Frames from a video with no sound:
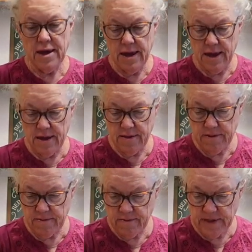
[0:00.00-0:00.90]

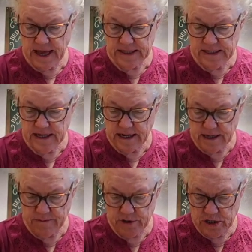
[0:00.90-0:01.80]
And that's it.
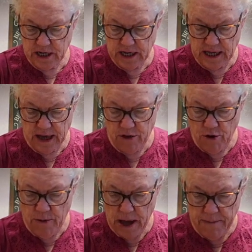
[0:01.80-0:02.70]
I'm just going to gather
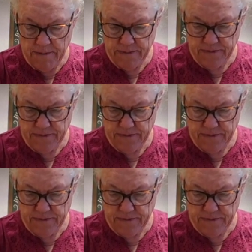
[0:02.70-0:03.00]
them up,